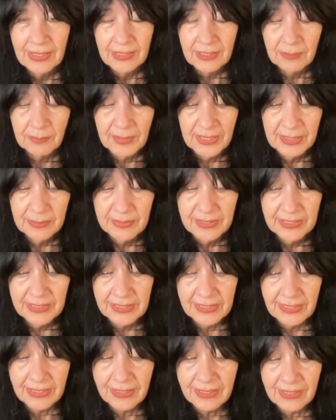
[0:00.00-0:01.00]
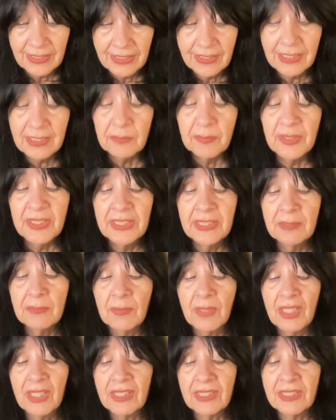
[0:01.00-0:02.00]
the baby's delicately beaded
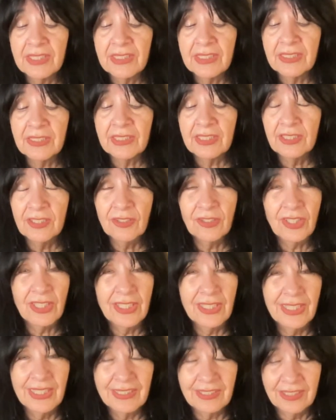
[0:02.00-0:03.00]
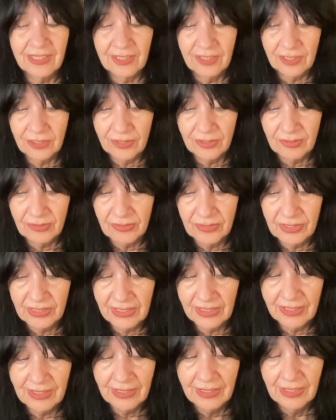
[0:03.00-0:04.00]
moccasin still connected to the
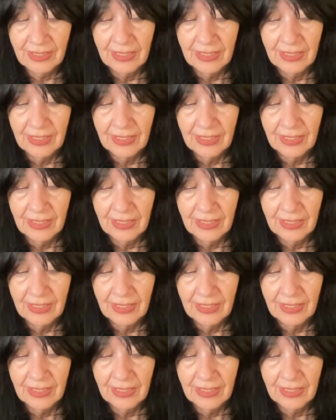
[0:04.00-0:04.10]
foot,